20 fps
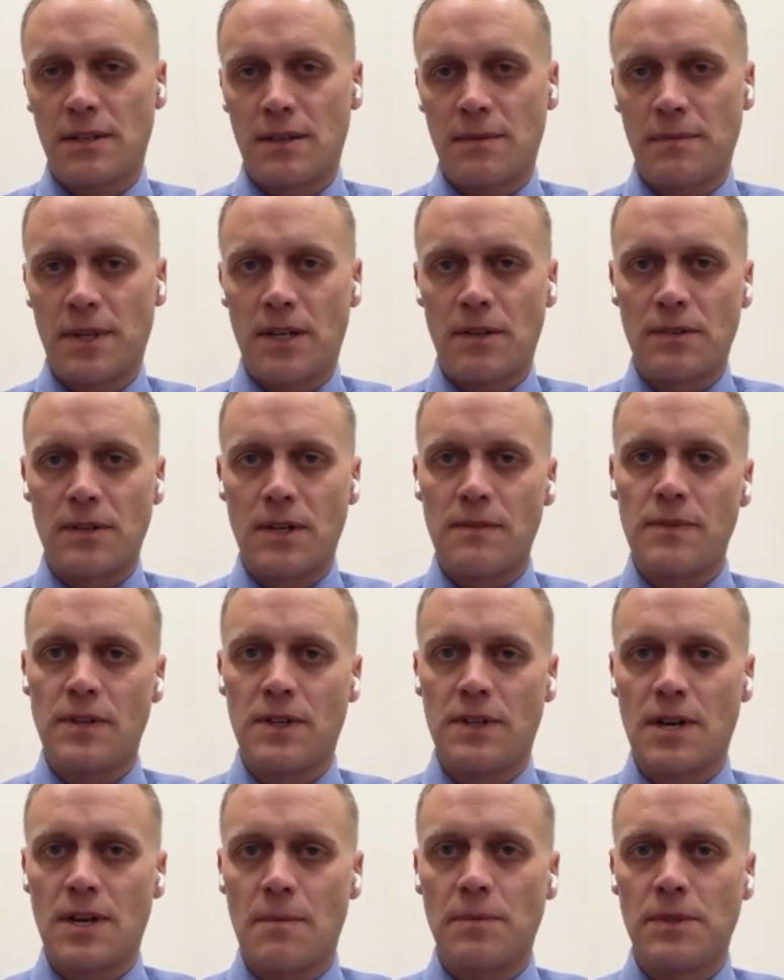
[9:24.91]
And I'll give
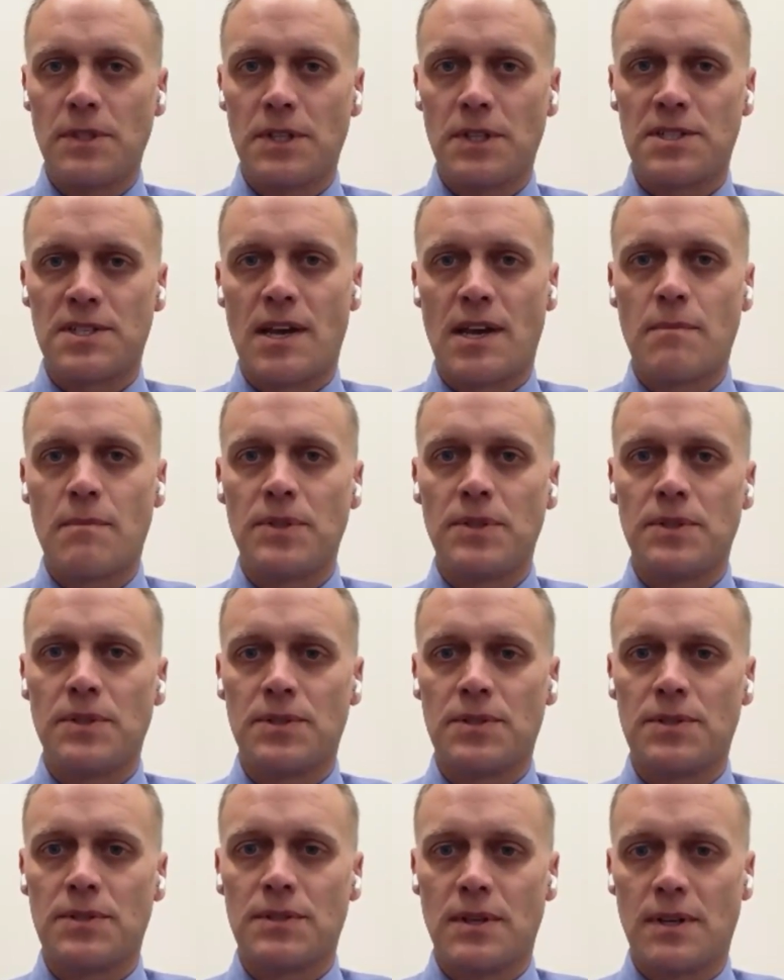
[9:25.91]
you a couple
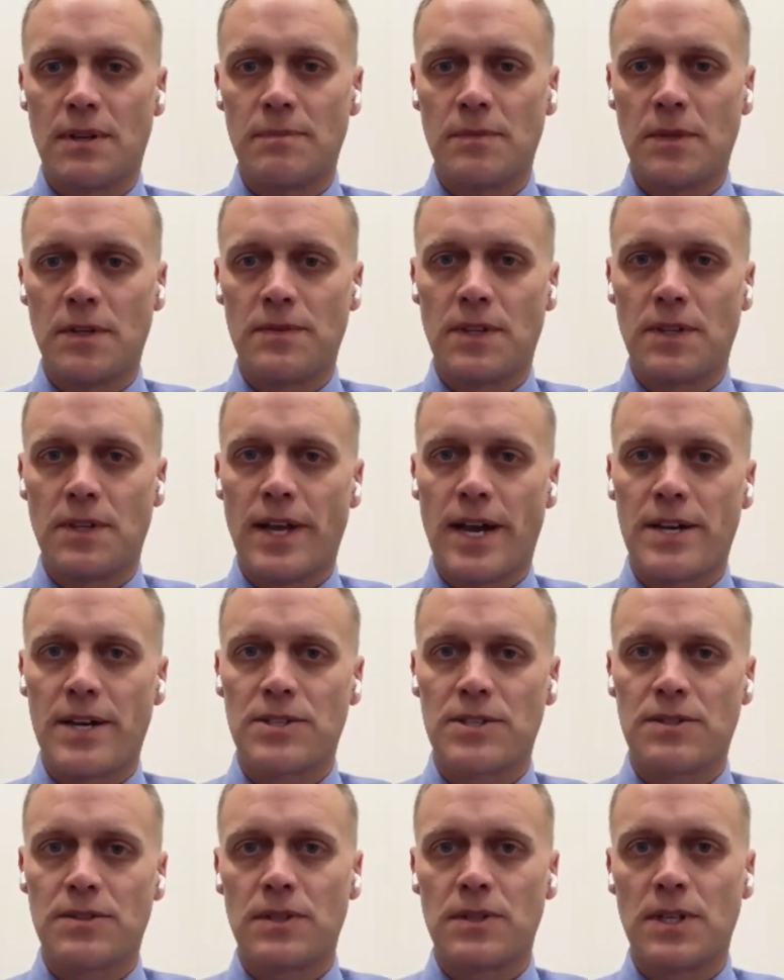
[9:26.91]
examples over the
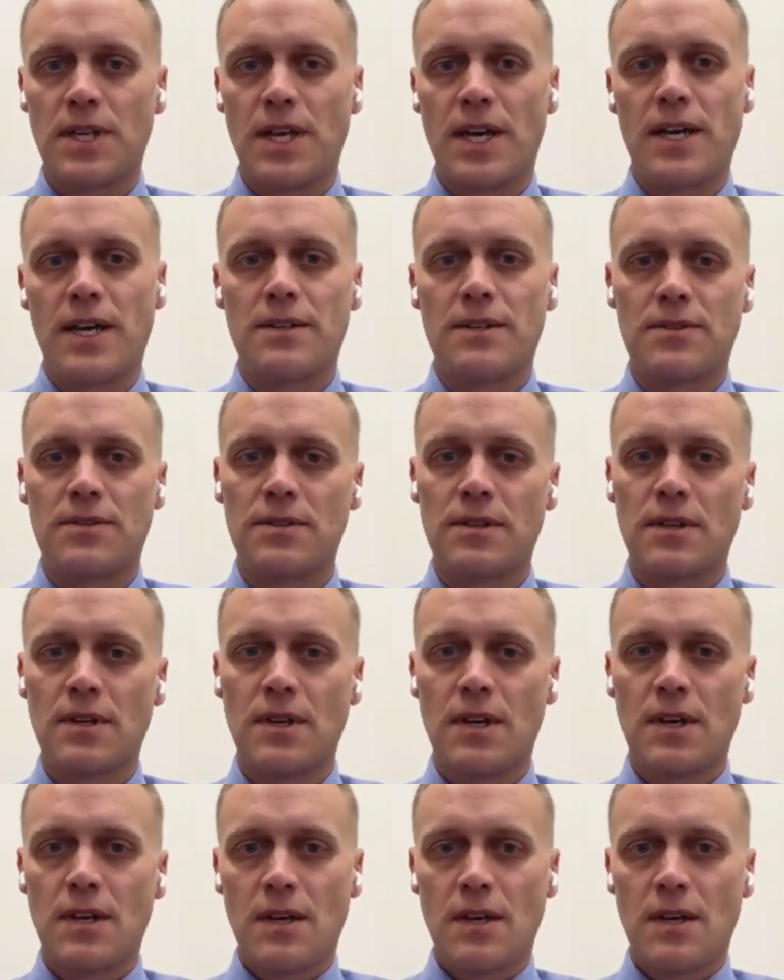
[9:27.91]
last 30 days.